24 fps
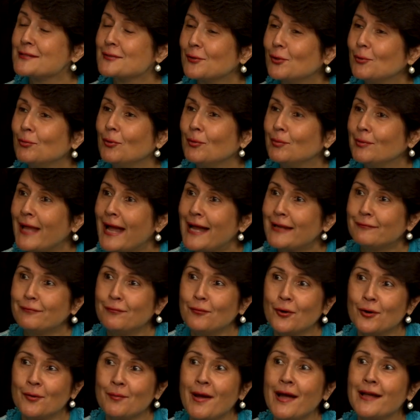this global
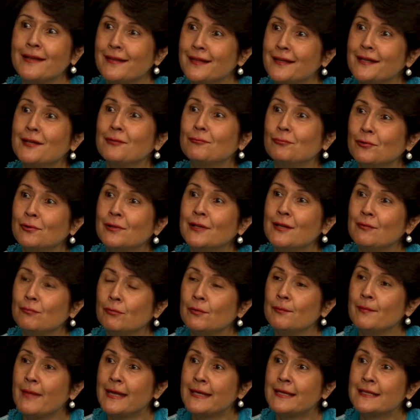platform, I think it really
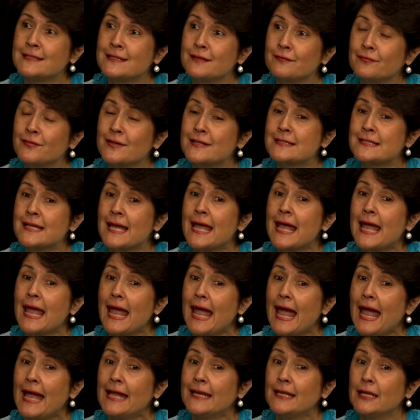will make a difference.
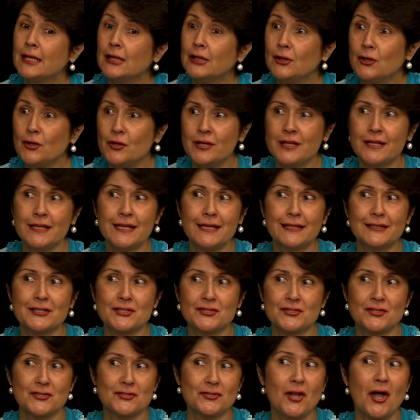And learning
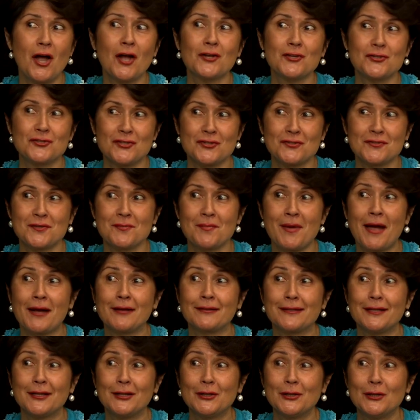English is not just about
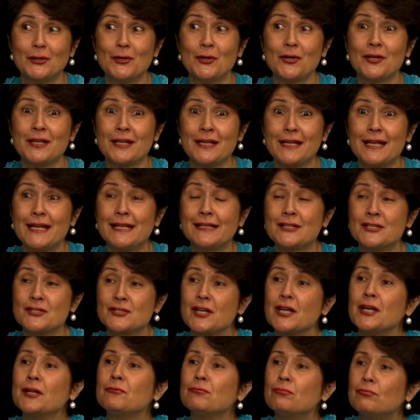learning English.
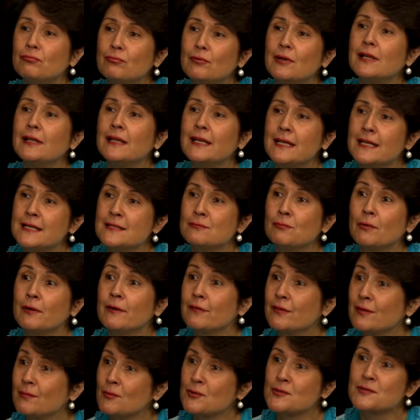It really is one
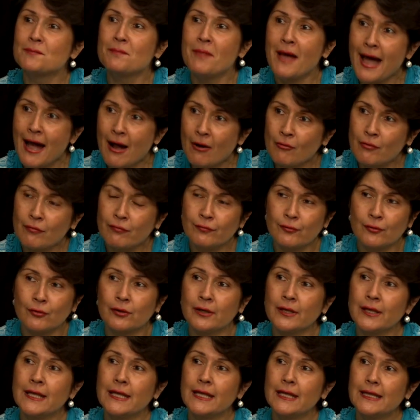of the most powerful
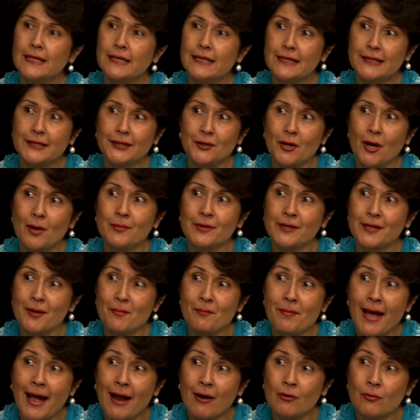economic
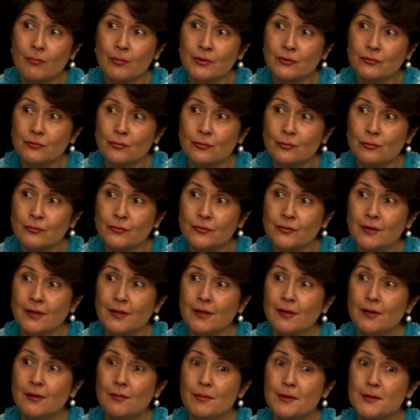empowerment tools,
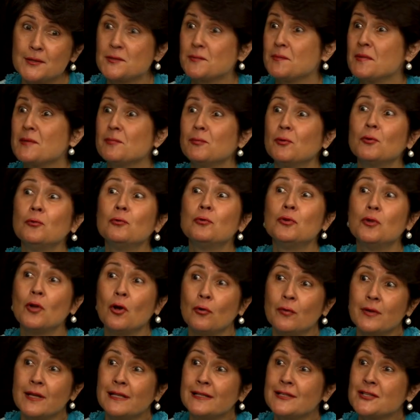because people who
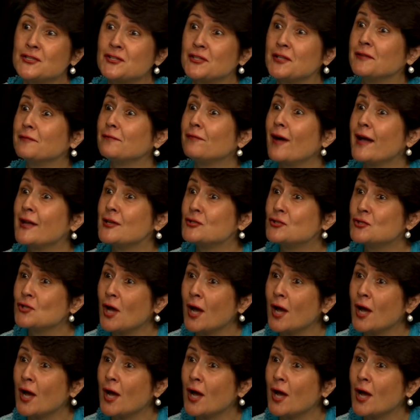know English can find